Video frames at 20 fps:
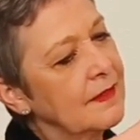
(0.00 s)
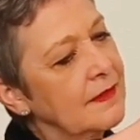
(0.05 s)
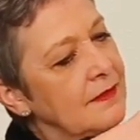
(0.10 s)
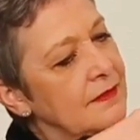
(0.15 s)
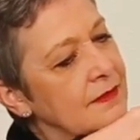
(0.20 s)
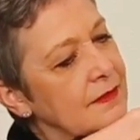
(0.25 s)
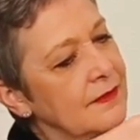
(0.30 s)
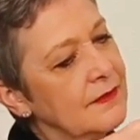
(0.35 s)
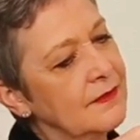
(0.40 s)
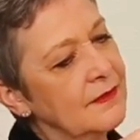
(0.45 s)

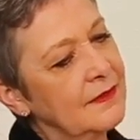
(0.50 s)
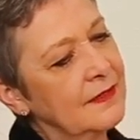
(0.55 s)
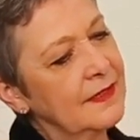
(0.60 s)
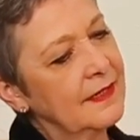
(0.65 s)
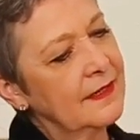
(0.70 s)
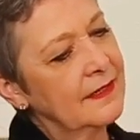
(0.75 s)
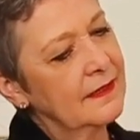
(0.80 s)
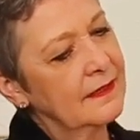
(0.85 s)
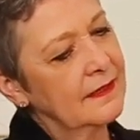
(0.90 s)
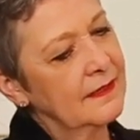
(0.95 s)

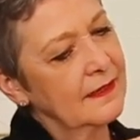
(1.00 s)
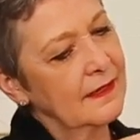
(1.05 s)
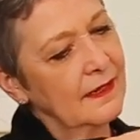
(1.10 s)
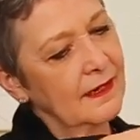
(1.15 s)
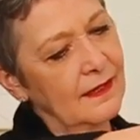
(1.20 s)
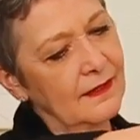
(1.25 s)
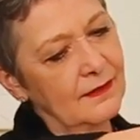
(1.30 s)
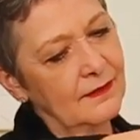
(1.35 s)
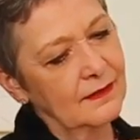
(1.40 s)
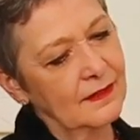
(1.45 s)
turning,
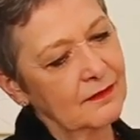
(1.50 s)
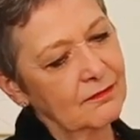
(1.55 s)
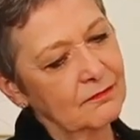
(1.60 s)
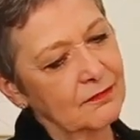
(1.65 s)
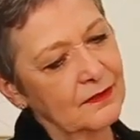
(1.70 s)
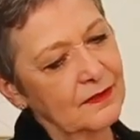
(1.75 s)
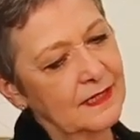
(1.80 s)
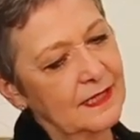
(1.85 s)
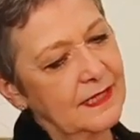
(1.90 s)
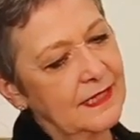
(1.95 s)
looking
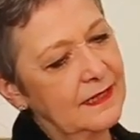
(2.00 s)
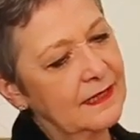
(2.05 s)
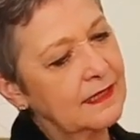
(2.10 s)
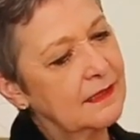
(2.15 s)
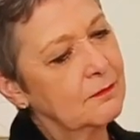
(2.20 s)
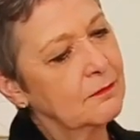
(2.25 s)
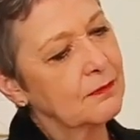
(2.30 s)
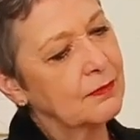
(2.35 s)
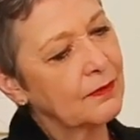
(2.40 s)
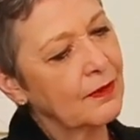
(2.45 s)
for
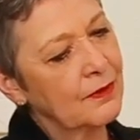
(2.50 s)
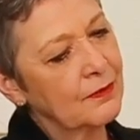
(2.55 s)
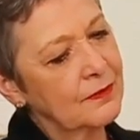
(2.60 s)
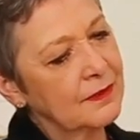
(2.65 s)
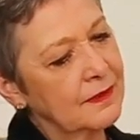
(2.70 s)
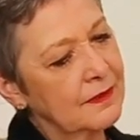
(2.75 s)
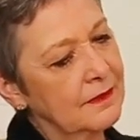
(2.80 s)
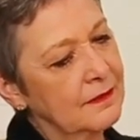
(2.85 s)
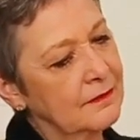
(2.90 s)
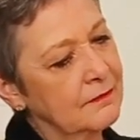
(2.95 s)
anything
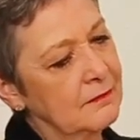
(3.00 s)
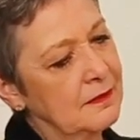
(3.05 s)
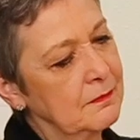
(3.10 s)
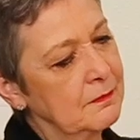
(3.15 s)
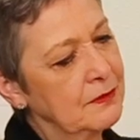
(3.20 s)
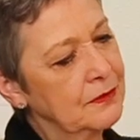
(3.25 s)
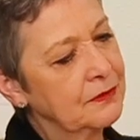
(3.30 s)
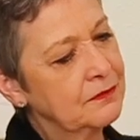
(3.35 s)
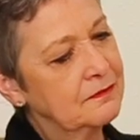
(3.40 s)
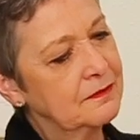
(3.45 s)
broken and
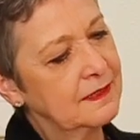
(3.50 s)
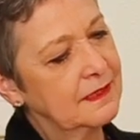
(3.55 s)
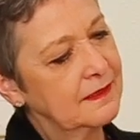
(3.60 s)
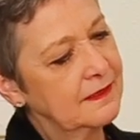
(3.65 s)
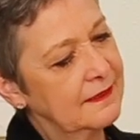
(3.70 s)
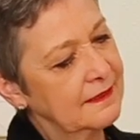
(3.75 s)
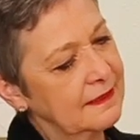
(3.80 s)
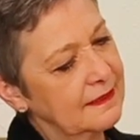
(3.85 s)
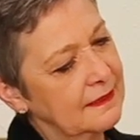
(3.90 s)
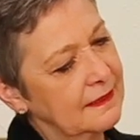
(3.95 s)
removing.